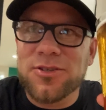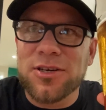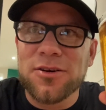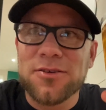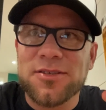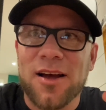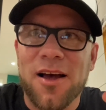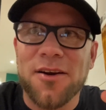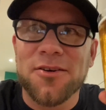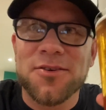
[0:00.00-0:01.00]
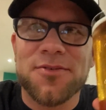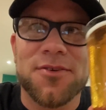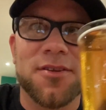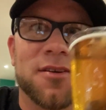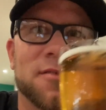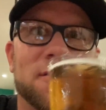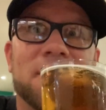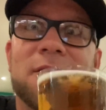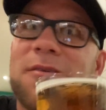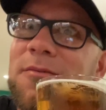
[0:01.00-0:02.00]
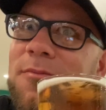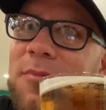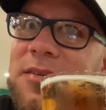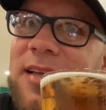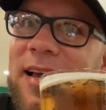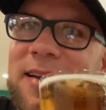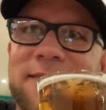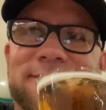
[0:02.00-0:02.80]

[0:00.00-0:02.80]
cheers to Otter's for the mistake.